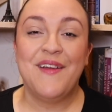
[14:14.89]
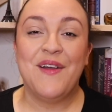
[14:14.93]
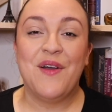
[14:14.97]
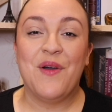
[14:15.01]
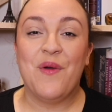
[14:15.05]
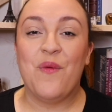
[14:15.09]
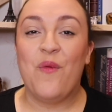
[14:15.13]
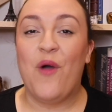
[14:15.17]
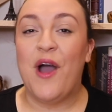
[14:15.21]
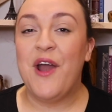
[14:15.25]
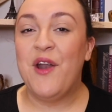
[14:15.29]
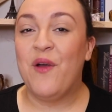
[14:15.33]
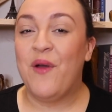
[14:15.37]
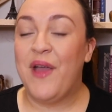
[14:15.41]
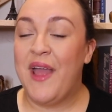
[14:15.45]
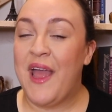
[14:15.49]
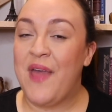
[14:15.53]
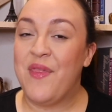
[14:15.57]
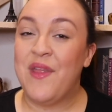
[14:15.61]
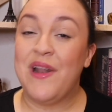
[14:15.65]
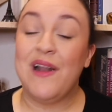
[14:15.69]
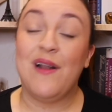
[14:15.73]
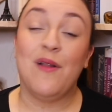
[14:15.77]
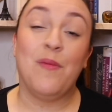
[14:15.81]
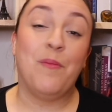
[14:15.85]
why not hit the
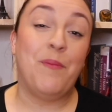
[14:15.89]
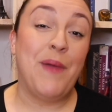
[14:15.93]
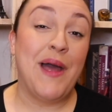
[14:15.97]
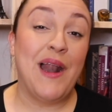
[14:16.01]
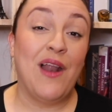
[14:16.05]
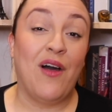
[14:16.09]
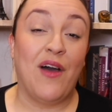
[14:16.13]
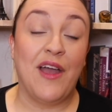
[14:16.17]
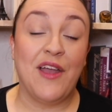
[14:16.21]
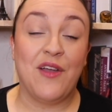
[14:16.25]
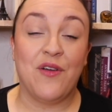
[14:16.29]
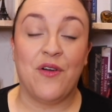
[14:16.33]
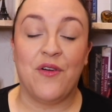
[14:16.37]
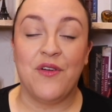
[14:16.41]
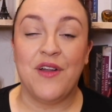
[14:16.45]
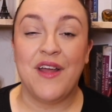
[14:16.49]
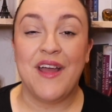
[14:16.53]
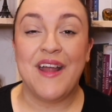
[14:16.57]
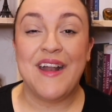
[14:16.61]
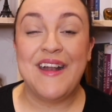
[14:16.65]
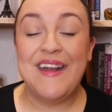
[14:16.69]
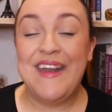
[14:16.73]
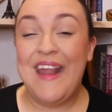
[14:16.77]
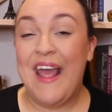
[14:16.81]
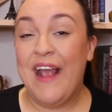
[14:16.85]
little bell icon
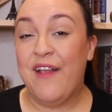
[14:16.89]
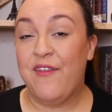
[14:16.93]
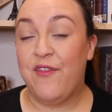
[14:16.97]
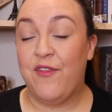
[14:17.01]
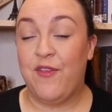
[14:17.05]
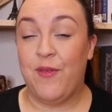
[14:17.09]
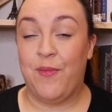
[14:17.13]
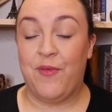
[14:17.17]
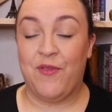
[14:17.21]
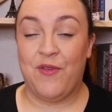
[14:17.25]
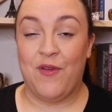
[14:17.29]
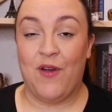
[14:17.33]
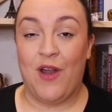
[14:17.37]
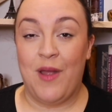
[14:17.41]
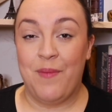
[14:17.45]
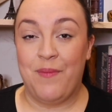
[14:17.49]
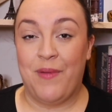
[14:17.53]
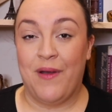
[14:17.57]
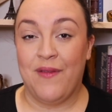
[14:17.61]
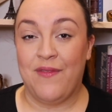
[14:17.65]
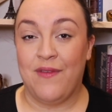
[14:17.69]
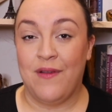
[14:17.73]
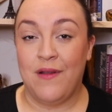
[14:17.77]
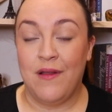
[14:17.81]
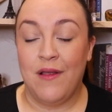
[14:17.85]
next to the subscribe
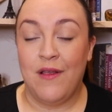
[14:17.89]
button